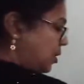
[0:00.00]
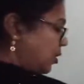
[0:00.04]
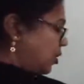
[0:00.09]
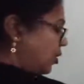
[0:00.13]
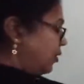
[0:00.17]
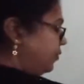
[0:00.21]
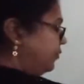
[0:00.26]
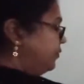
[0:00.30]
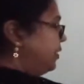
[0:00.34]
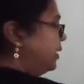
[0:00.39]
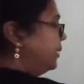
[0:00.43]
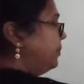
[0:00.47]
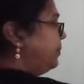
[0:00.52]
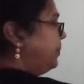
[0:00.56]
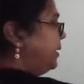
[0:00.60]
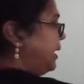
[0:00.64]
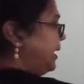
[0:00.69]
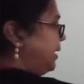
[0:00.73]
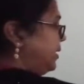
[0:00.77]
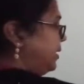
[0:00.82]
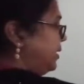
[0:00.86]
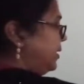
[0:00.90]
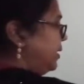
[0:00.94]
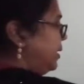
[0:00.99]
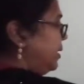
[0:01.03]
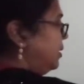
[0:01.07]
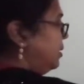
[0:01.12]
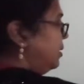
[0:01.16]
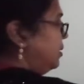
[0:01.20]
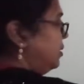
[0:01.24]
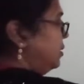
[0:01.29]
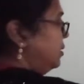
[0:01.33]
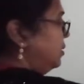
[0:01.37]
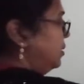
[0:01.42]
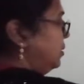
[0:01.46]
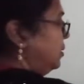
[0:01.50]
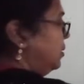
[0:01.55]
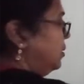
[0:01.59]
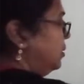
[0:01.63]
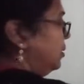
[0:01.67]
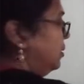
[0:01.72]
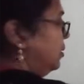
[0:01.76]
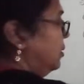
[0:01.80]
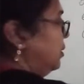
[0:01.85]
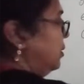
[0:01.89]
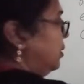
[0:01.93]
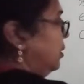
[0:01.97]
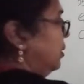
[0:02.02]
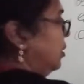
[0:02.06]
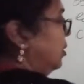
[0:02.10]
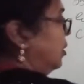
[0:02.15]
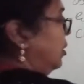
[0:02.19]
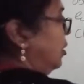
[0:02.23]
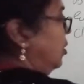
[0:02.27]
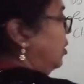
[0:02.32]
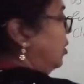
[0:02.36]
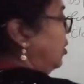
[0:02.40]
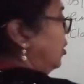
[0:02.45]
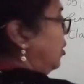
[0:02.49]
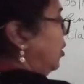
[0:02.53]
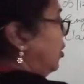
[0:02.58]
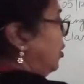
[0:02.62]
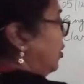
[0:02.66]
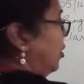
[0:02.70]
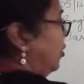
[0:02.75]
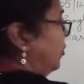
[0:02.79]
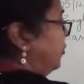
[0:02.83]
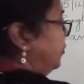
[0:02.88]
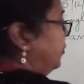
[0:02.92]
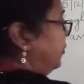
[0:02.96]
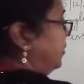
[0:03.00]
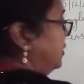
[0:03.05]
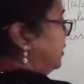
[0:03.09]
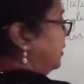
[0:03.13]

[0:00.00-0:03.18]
of the planet of